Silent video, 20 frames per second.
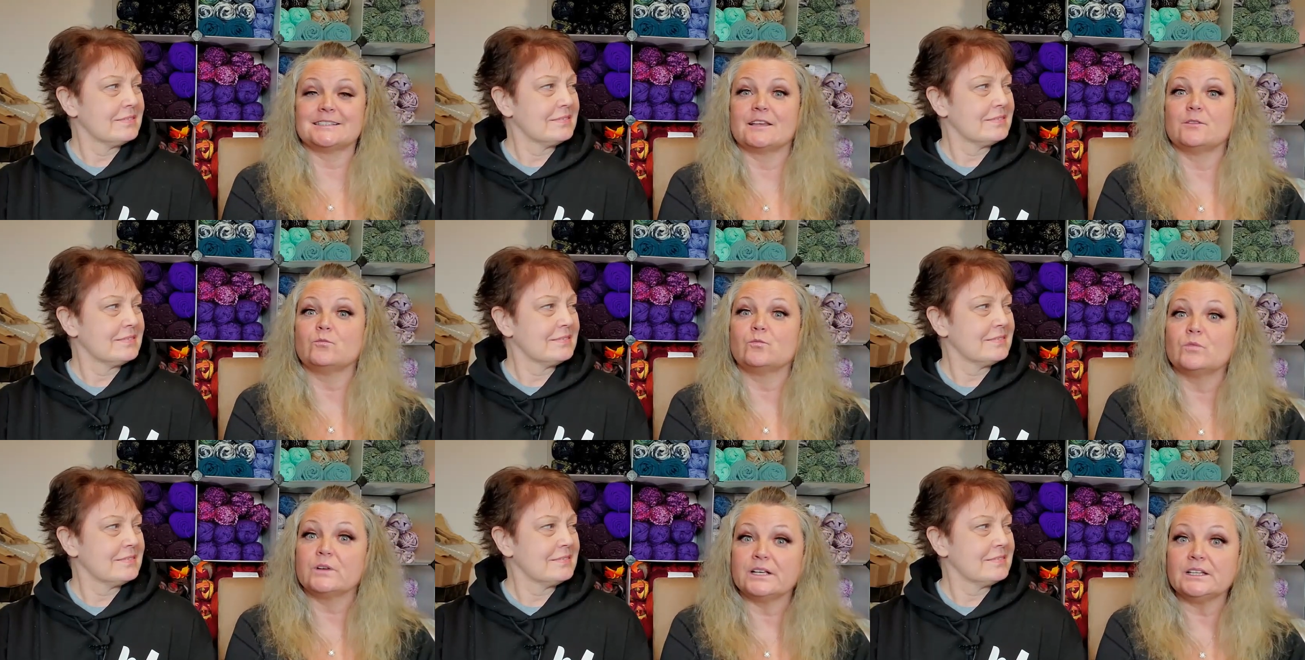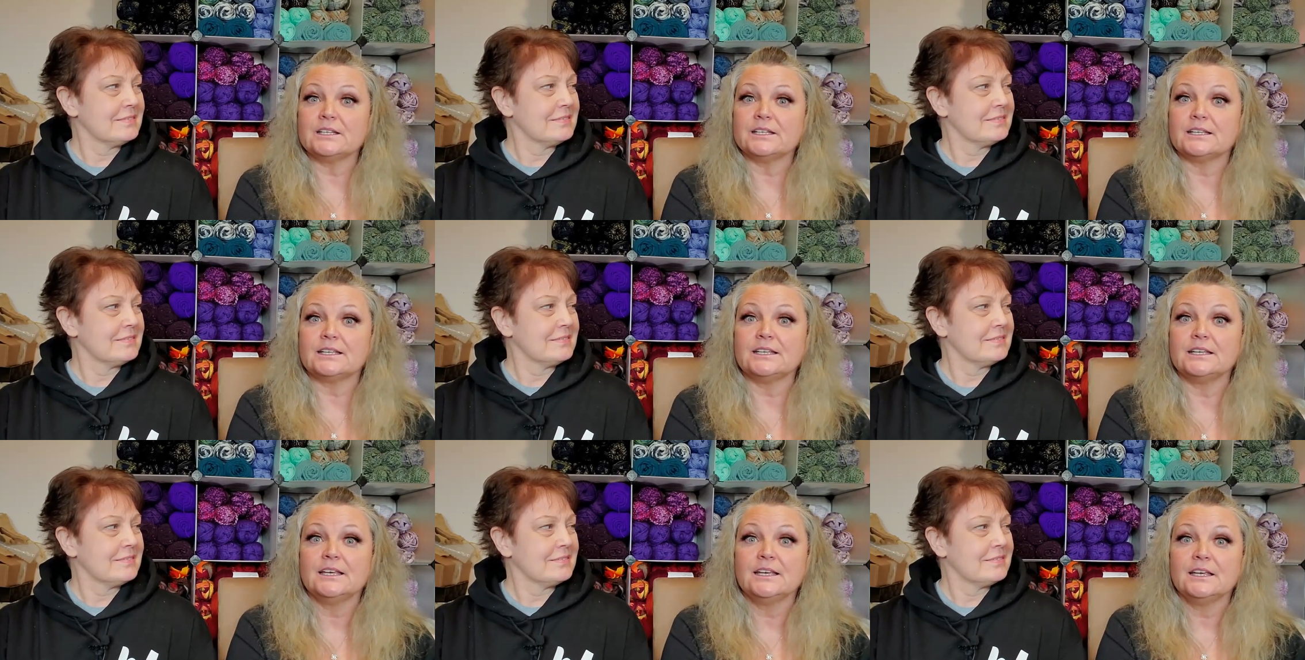Speaker 1: And
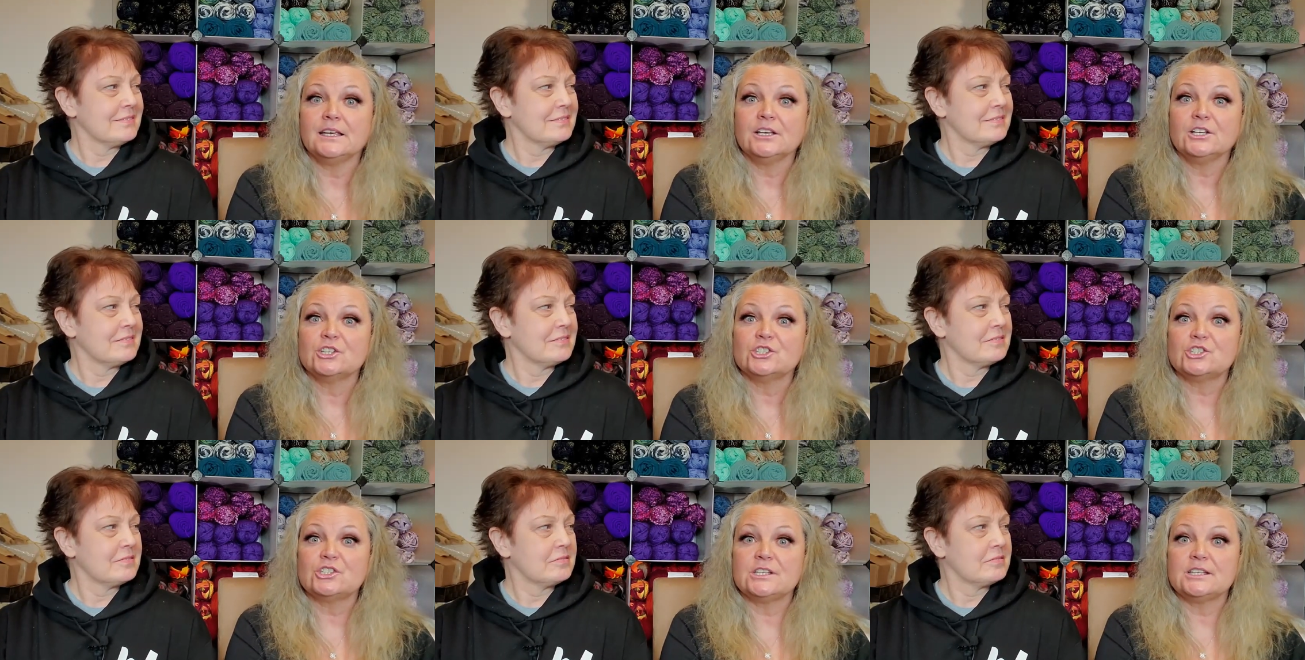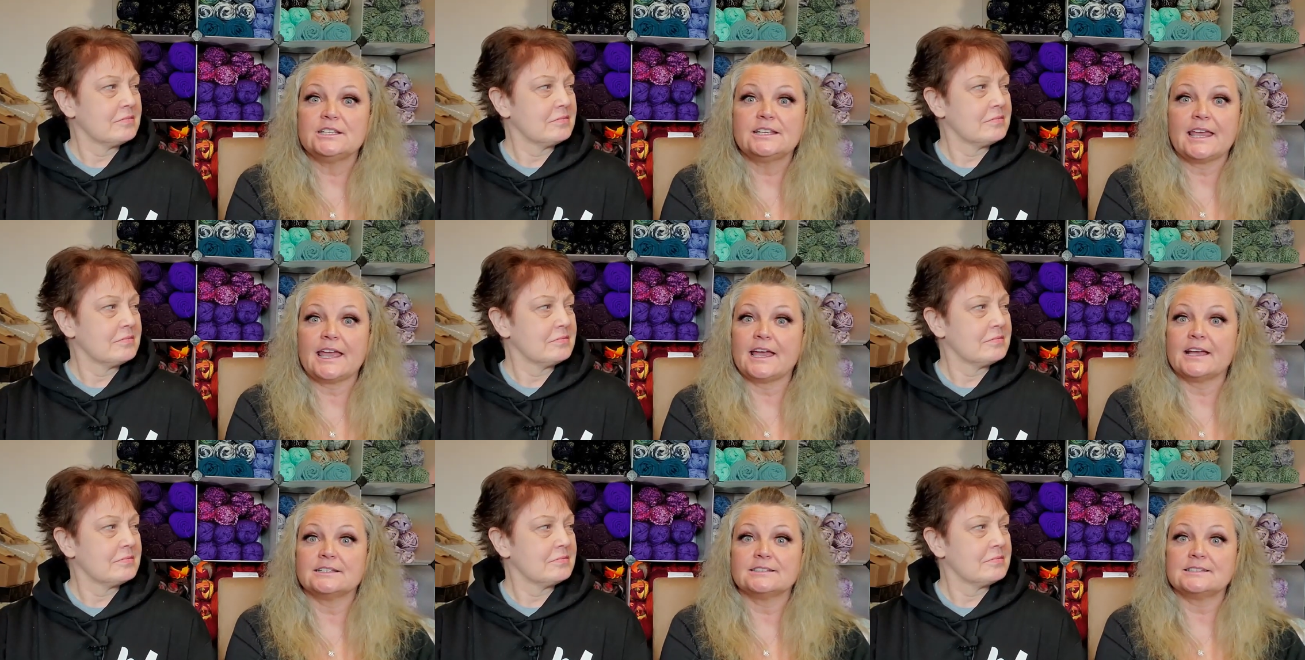really, she
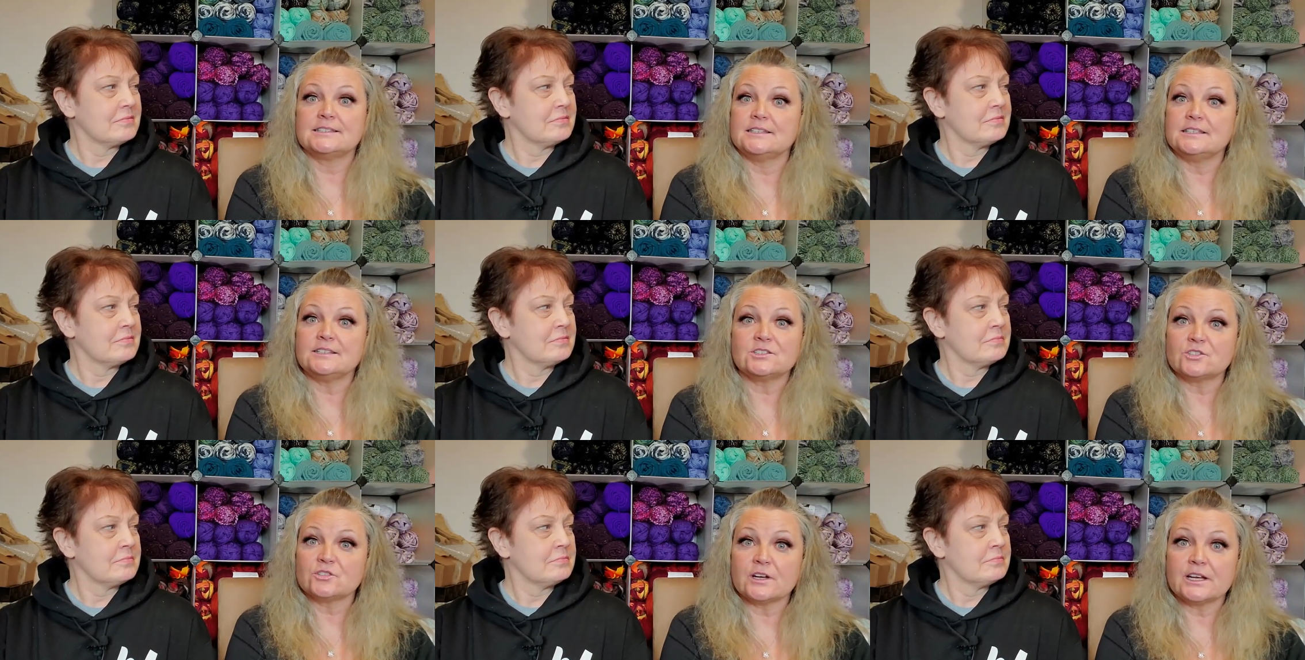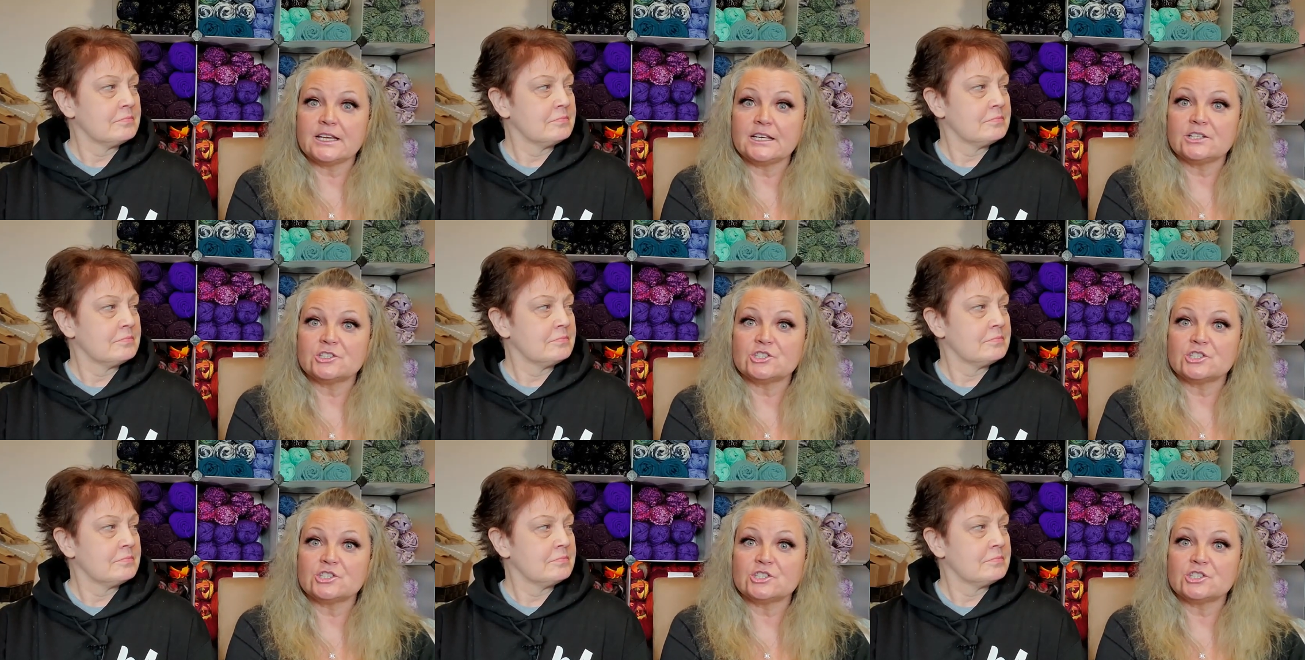can't see straight.